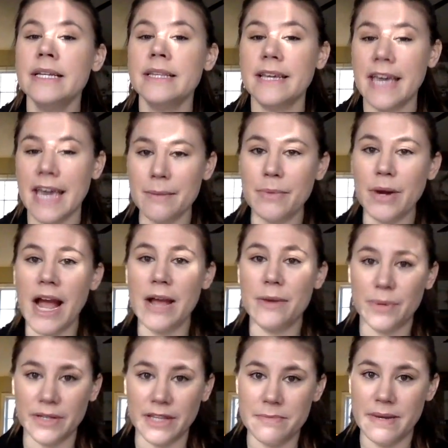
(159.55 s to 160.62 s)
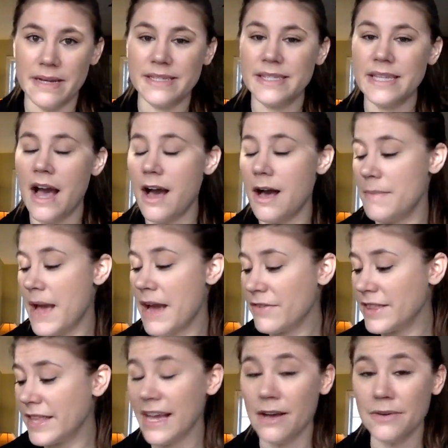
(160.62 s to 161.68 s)
The camera I really miss.
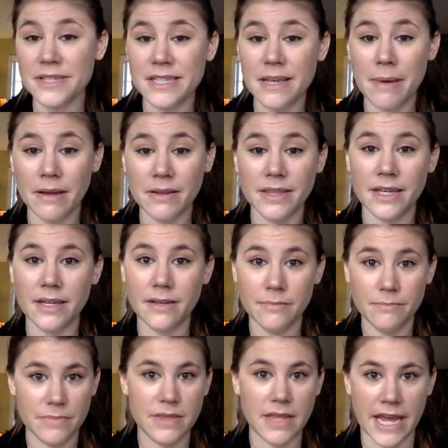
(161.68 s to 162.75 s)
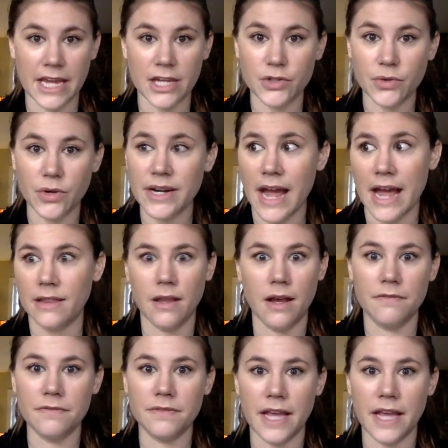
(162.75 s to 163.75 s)
Everything else about the Android I love.